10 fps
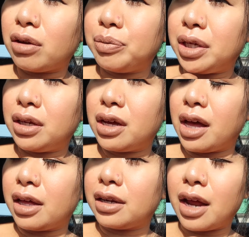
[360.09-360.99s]
on me
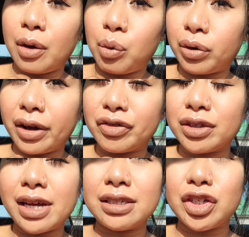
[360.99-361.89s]
and I won't have
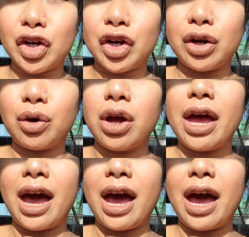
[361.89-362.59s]
to tend to her